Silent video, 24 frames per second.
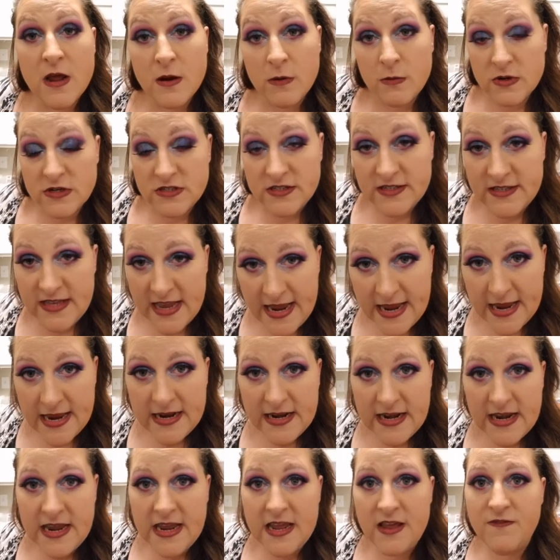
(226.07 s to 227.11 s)
which is
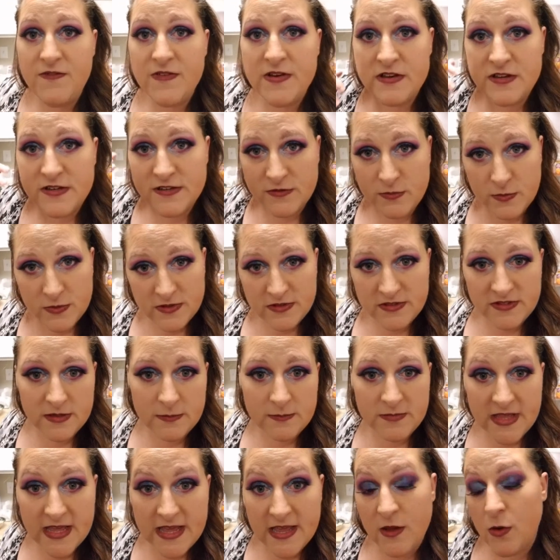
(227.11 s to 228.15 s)
handy if you just want
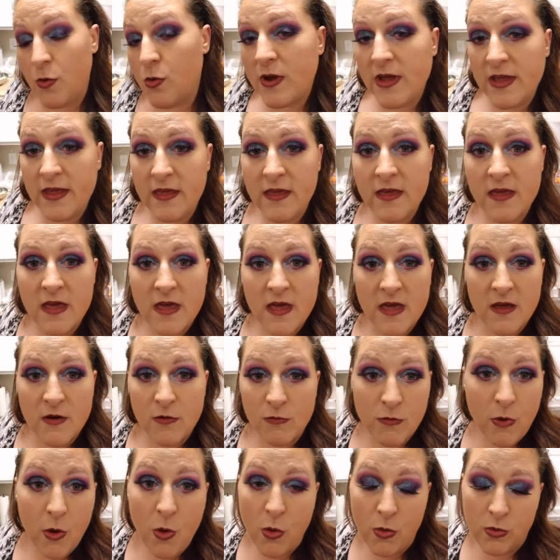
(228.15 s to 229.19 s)
some like quick
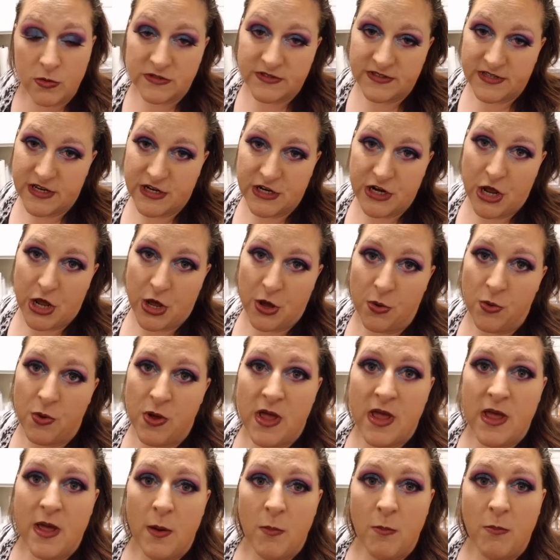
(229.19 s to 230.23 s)
rolls,
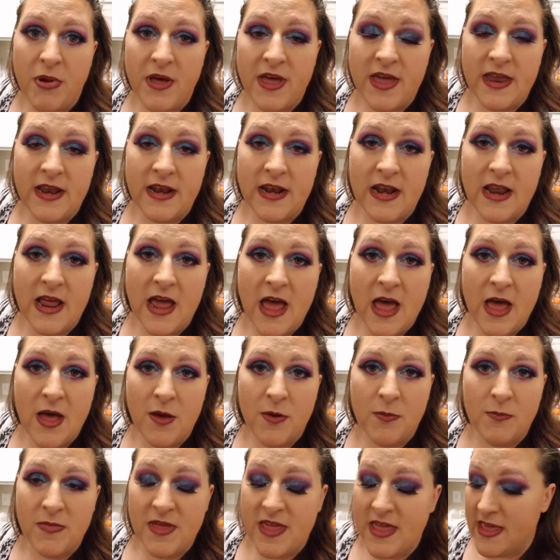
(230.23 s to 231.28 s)
but
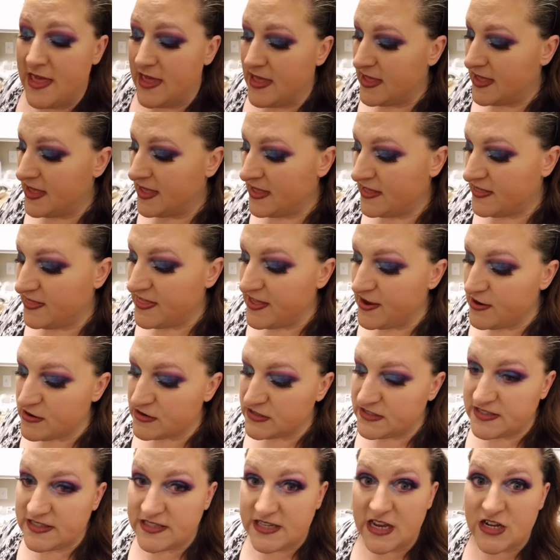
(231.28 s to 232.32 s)
they're
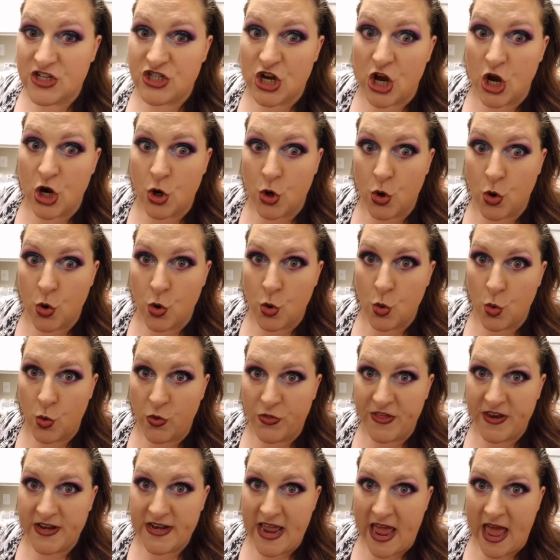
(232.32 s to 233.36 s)
such a cool
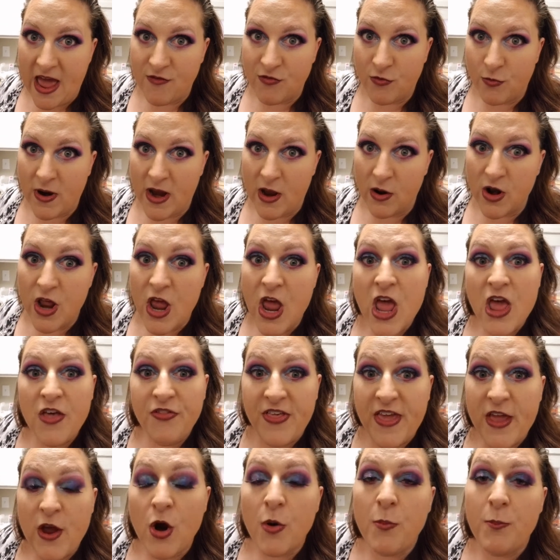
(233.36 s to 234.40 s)
thing to have around.
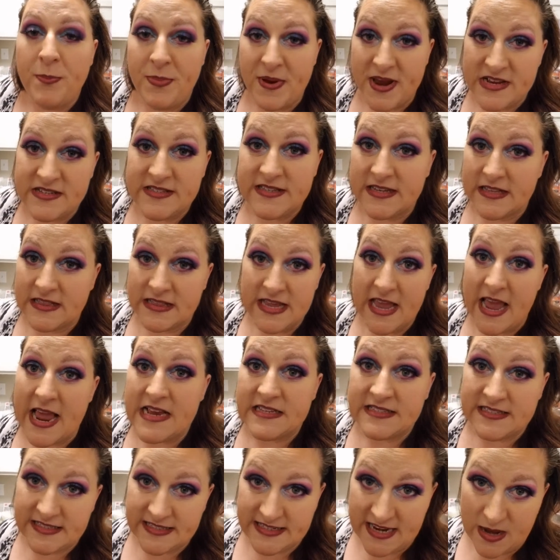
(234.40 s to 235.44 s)
They are basically a
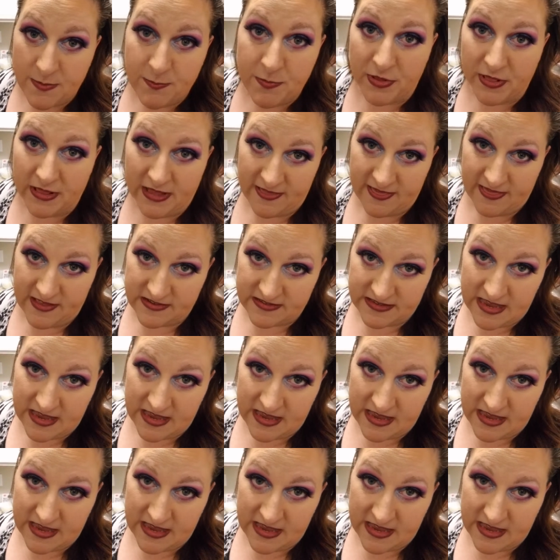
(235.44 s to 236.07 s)
staple in this